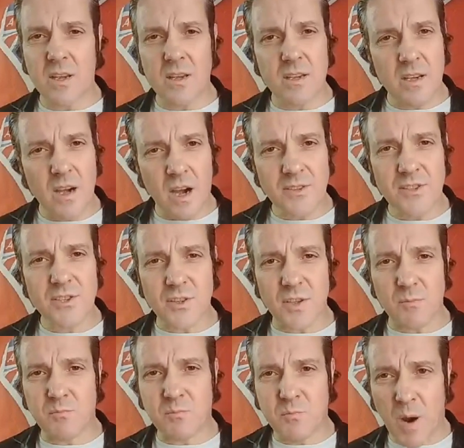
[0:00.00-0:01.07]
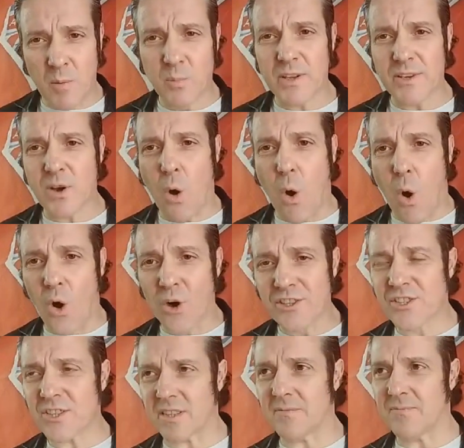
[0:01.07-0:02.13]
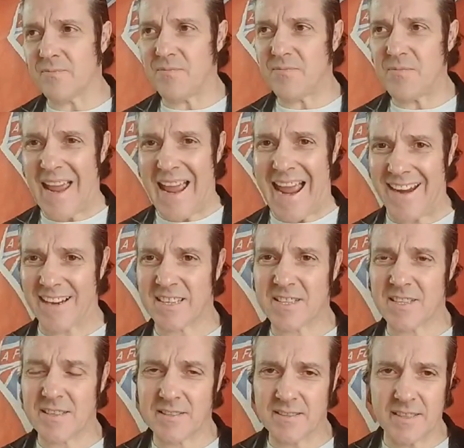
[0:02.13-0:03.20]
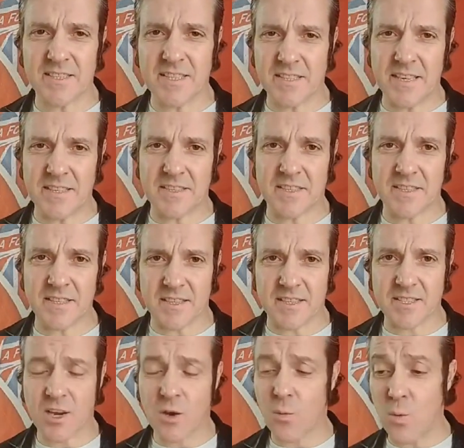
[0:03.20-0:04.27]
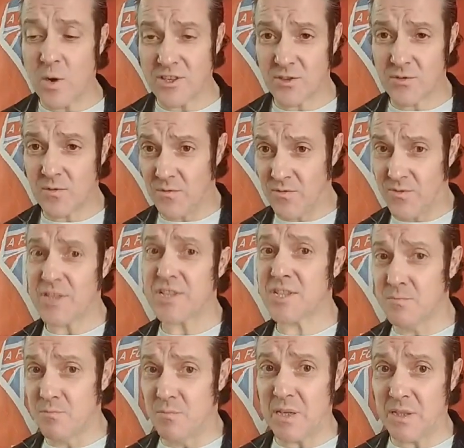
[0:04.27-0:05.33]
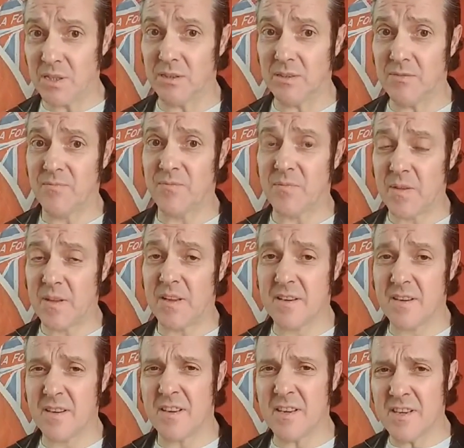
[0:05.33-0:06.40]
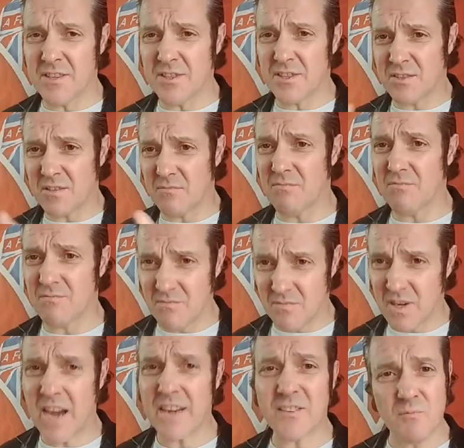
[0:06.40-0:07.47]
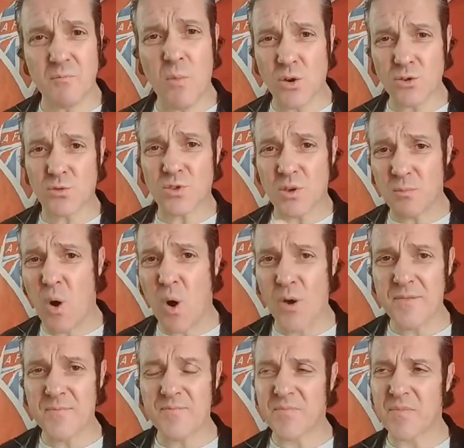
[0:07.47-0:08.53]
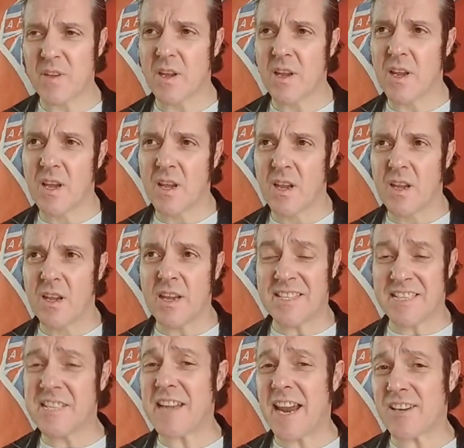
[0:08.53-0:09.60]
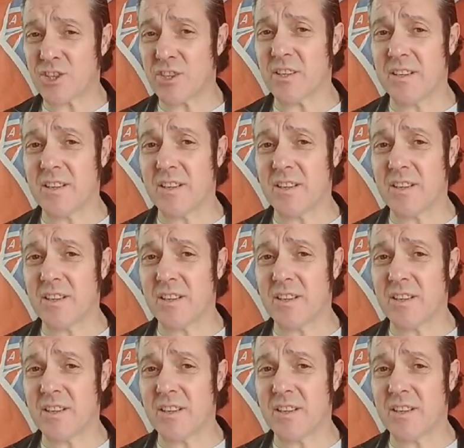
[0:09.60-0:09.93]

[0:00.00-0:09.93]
under the Public Order Act 1986, which this bill is kind of modelled upon, it is actually a